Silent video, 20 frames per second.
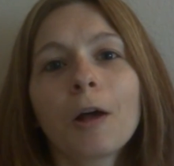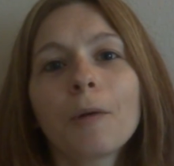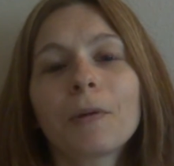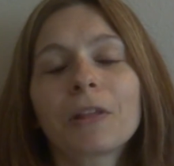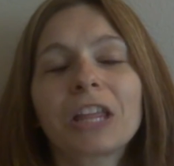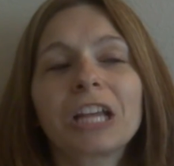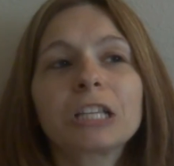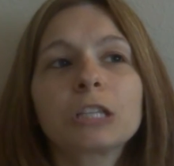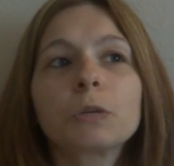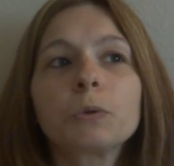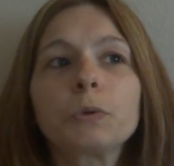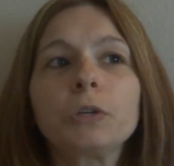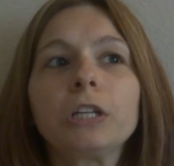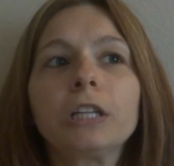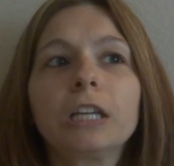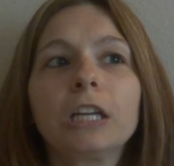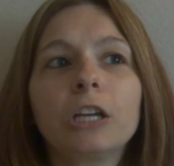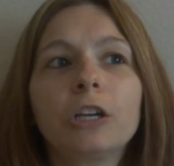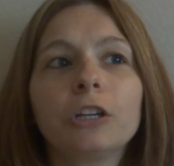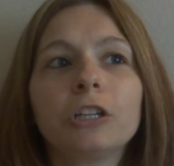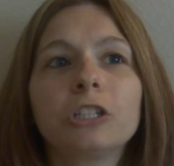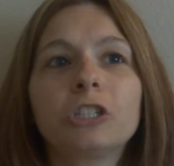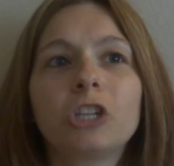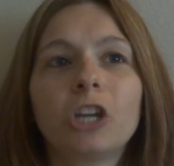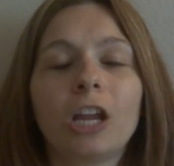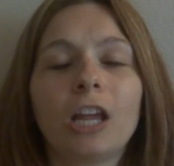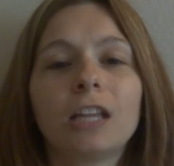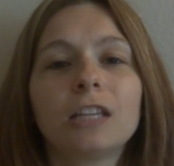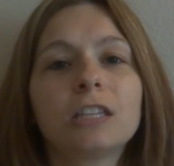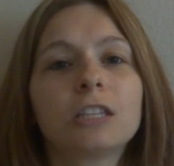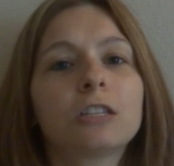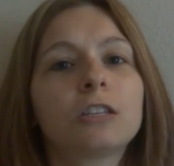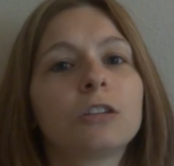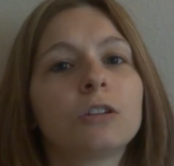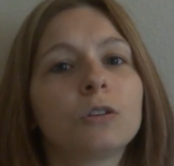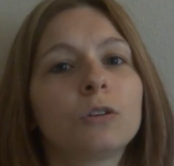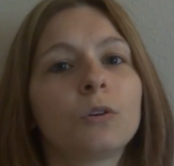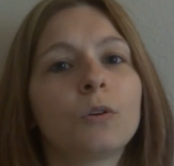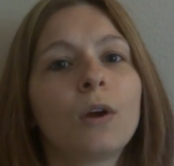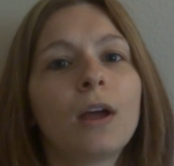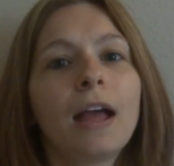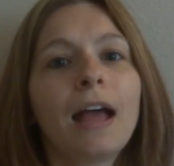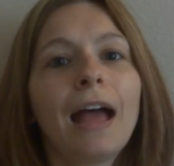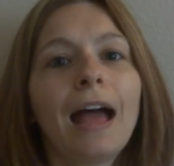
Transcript: But that's a really good chance to